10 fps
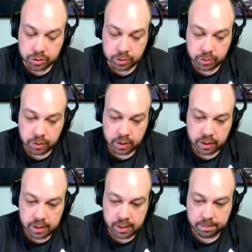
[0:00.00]
So,
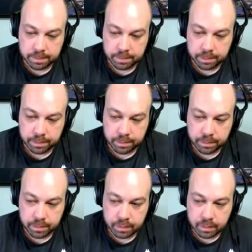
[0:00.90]
um,
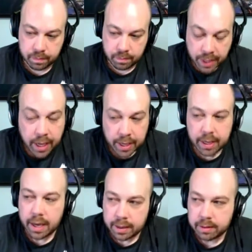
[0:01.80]

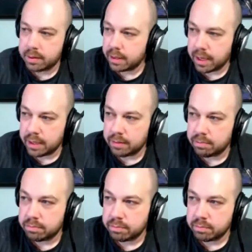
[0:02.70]
yeah, I
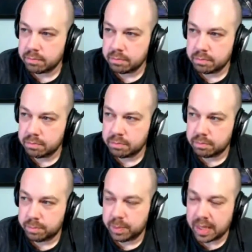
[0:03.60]
I
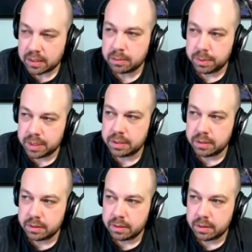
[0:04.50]
that's
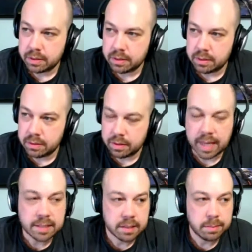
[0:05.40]
been
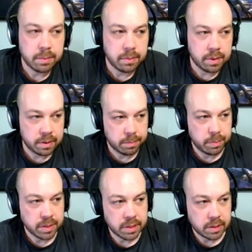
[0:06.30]
that's the
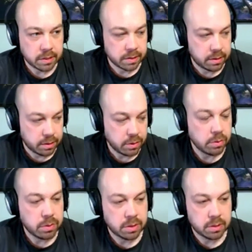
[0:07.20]
ability to
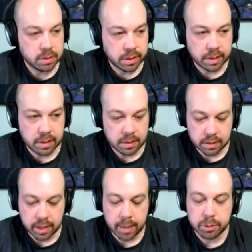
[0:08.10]
use like
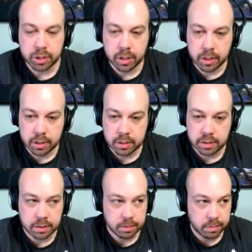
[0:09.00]
these capture
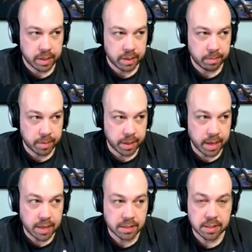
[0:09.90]
cards and my
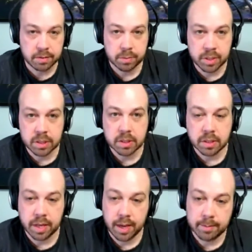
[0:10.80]
my A7
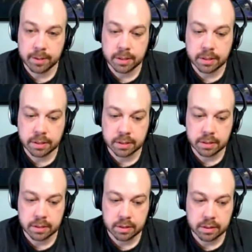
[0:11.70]
mirrorless
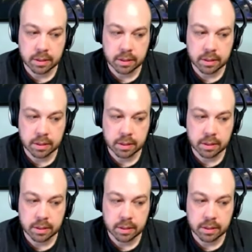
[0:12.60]
cameras